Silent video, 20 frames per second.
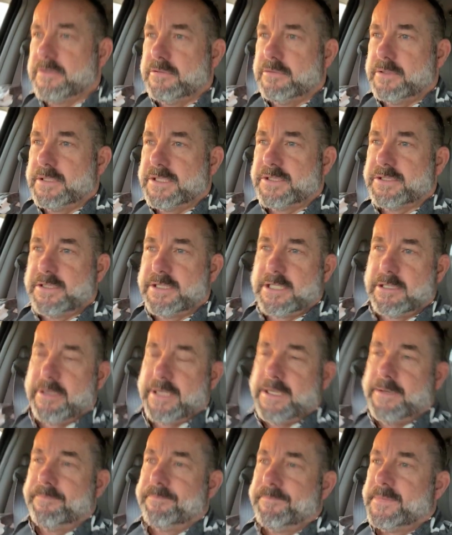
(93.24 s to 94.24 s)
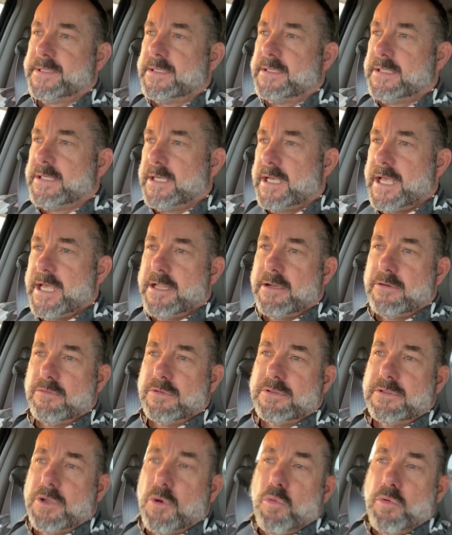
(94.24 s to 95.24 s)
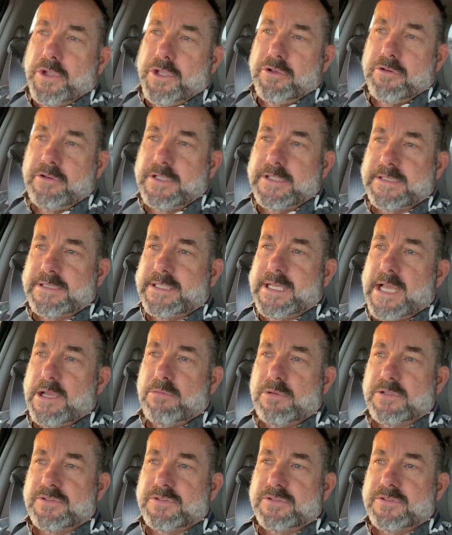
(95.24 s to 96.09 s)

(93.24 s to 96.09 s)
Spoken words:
this degree. And you could say,